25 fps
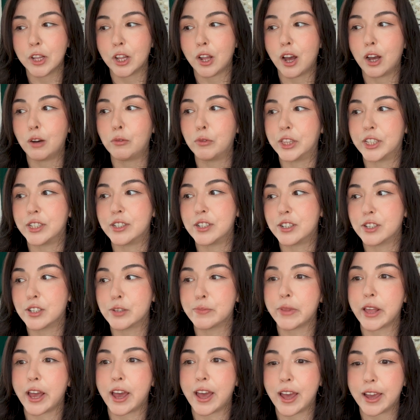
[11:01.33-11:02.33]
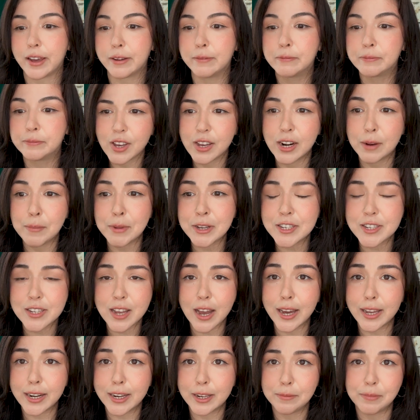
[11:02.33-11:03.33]
a lot with the display. And I'm
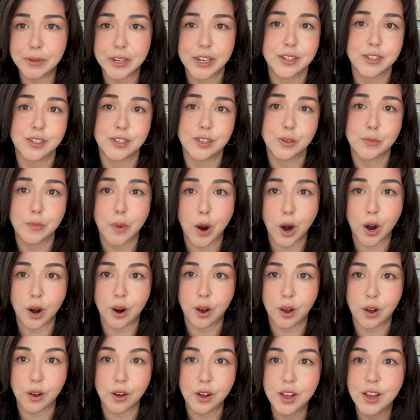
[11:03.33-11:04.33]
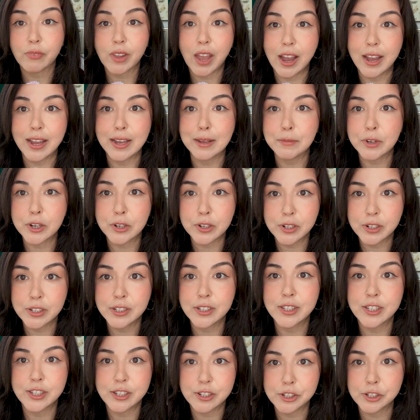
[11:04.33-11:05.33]
excited because tomorrow I am
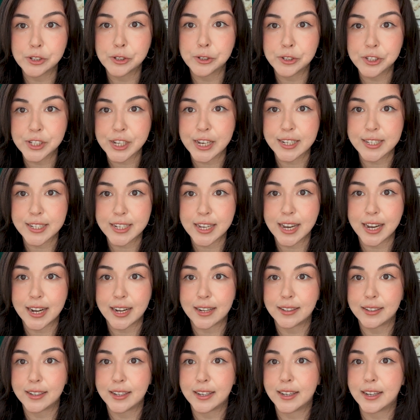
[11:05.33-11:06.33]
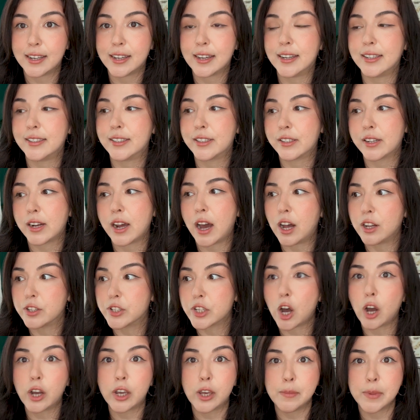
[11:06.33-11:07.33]
going to Santee Alley and I'll
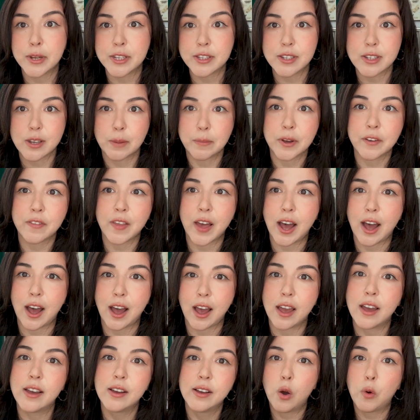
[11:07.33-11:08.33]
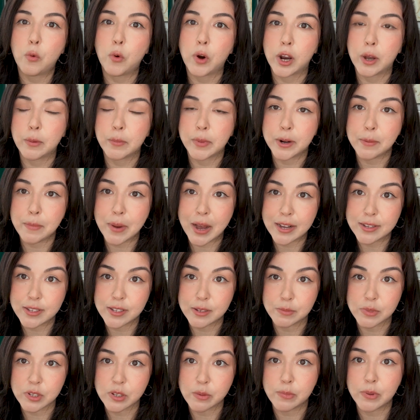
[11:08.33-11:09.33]
document some of that, where I'm going to buy
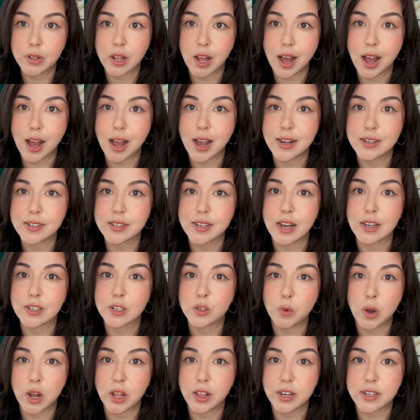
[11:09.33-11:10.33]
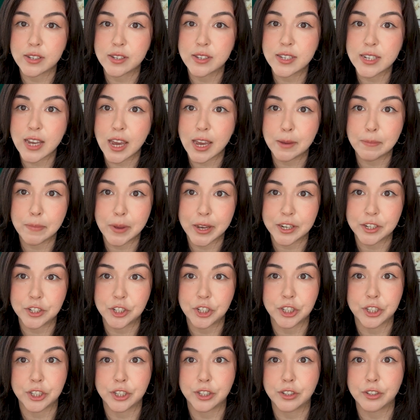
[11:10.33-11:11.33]
some supplies as well as take
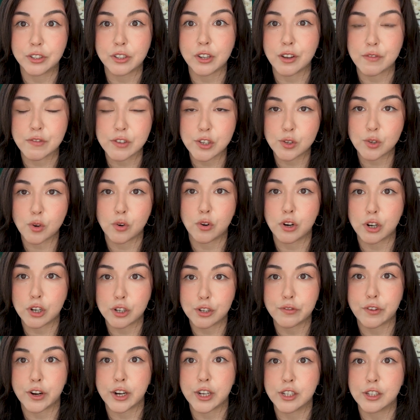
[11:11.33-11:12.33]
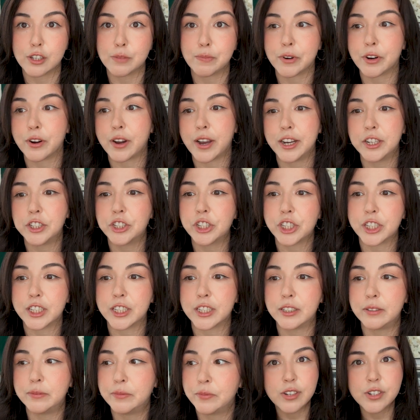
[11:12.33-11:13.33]
pictures of stores for
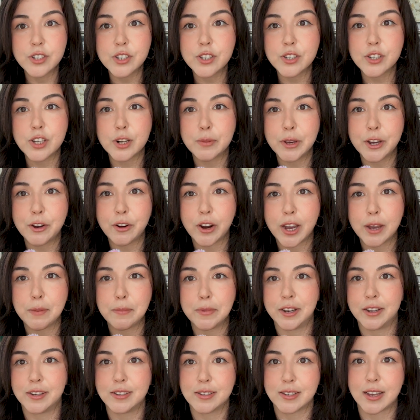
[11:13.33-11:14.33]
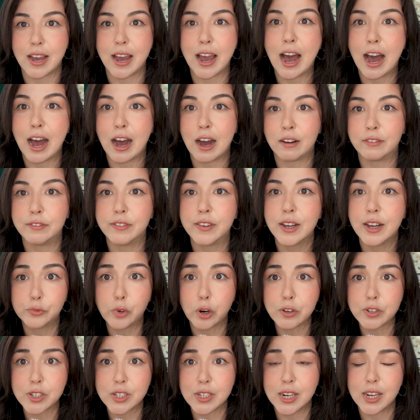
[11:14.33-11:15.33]
inspiration. This is going to be great because I have
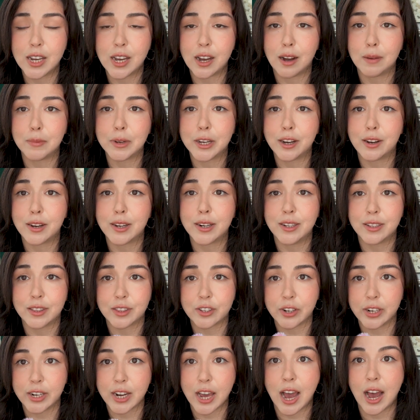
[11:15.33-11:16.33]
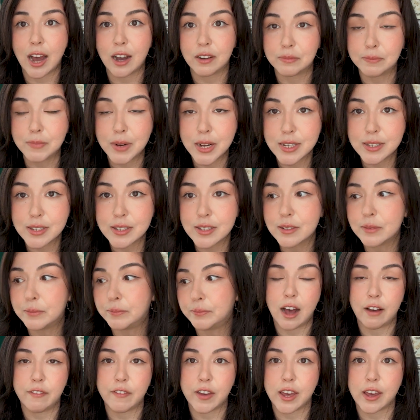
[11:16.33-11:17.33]
Rose City Comic Con in 3.5 months.
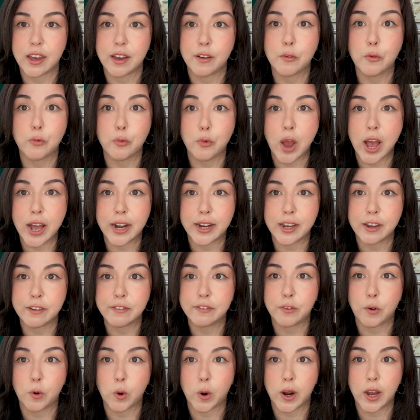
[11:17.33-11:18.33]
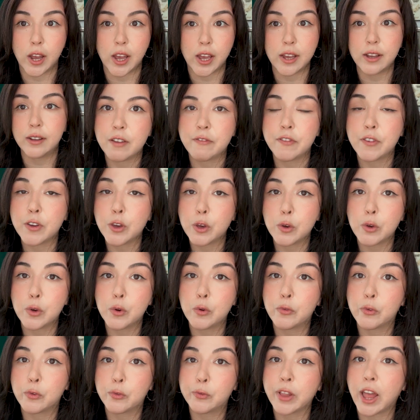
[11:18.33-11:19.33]
Have it ready for it. If
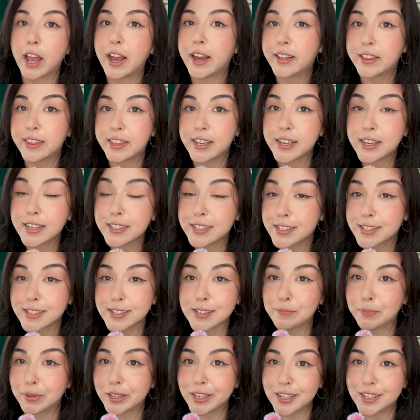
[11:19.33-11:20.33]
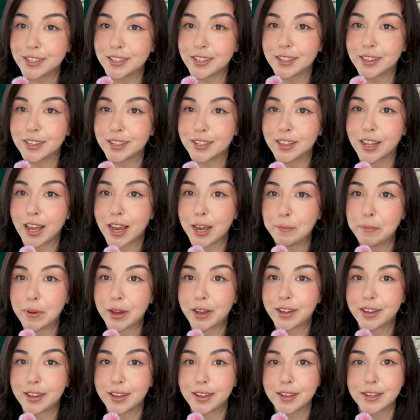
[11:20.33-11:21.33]
you like this, please hit the like
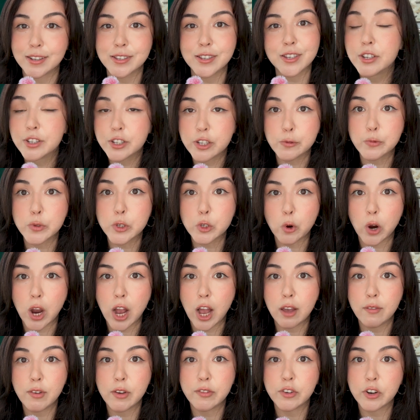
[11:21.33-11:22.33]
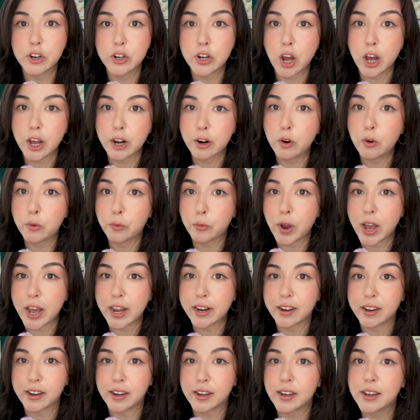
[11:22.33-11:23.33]
button, subscribe if you're not
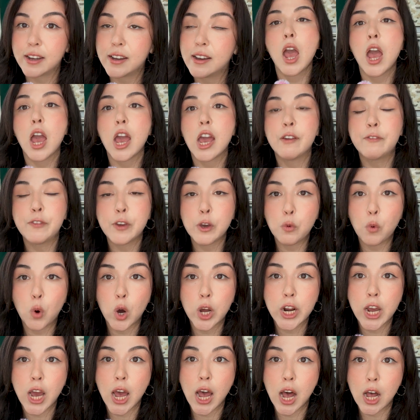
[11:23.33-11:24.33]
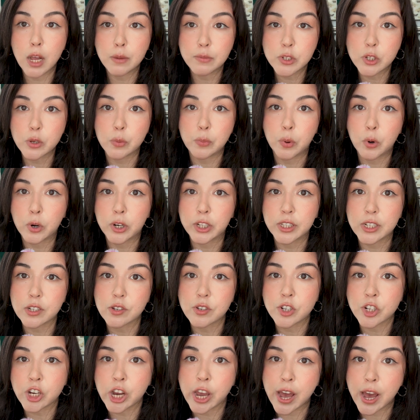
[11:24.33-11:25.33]
already. If you want to help support
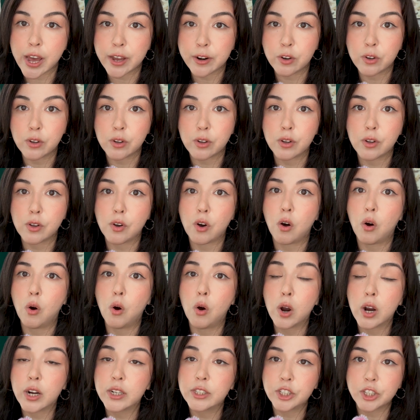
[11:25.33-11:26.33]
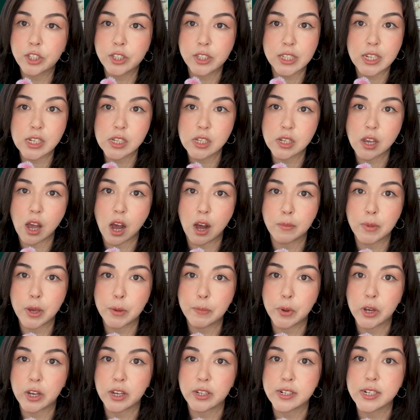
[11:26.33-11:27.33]
this channel or just this
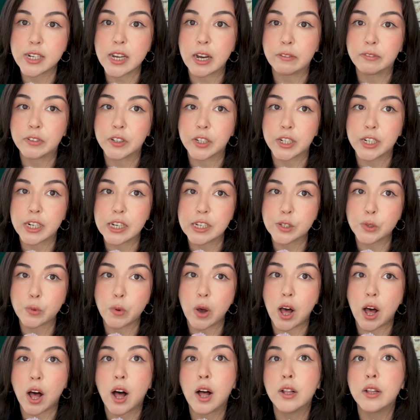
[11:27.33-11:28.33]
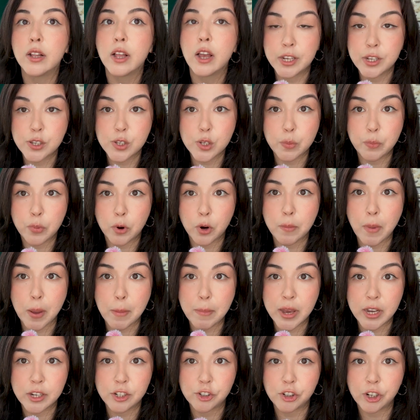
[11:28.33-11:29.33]
comic book endeavor as well, please support my
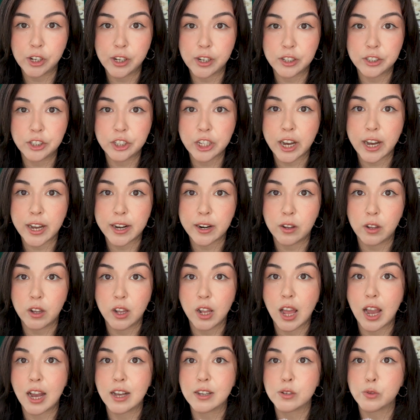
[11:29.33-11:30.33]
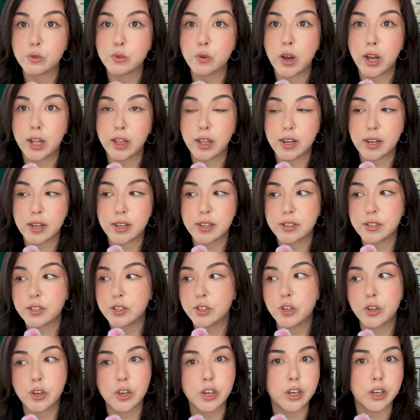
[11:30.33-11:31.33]
Patreon channel, as well
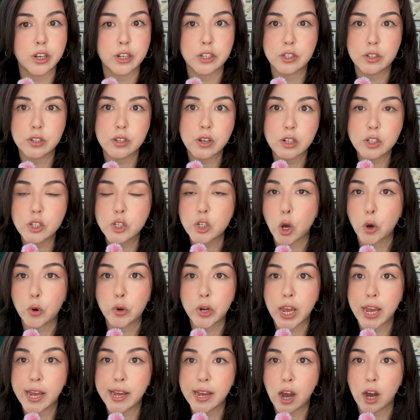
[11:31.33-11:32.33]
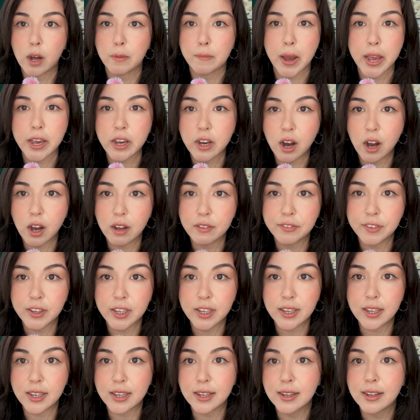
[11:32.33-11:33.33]
as you could donate on my
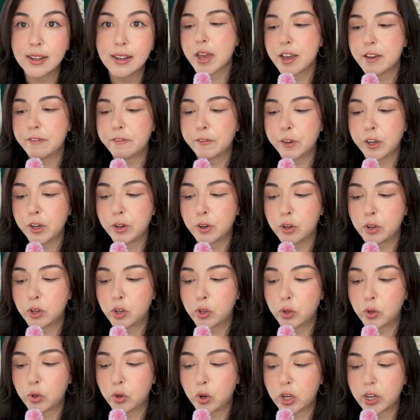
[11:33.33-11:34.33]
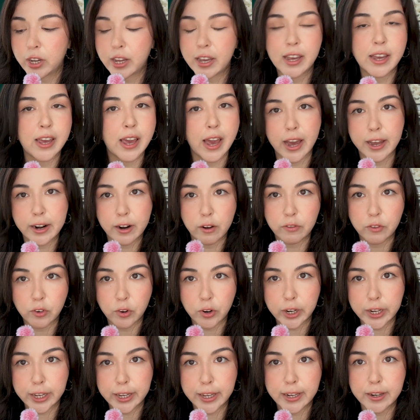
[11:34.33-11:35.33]
coffee. If you can't
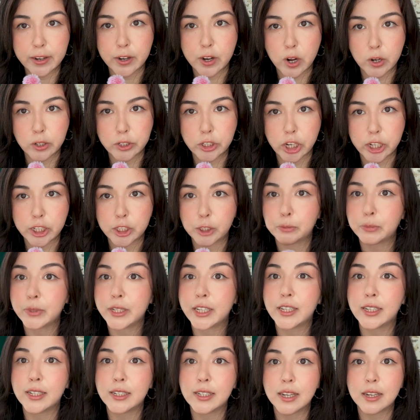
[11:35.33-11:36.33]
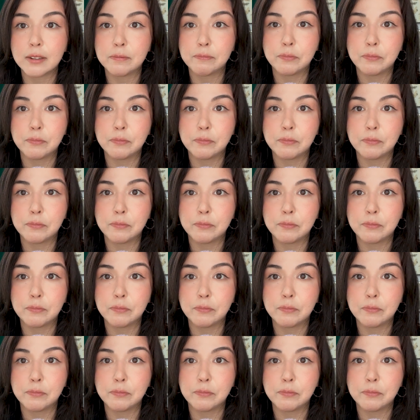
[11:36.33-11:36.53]
afford it, no judgment.